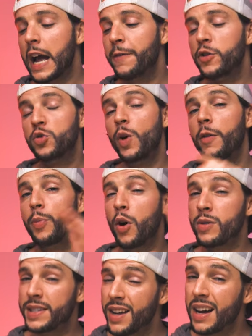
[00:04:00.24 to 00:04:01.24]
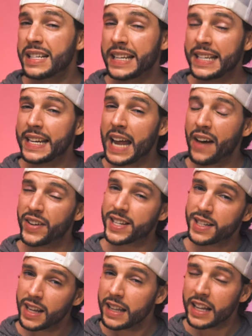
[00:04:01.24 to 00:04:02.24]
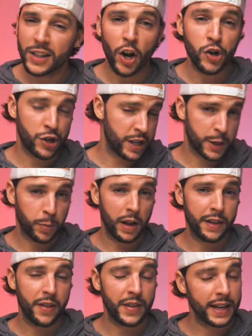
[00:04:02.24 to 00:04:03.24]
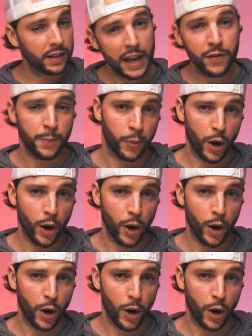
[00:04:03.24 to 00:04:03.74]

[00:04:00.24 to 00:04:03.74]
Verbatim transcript: iPhone 12 Pro does indeed have a slightly larger display than the 11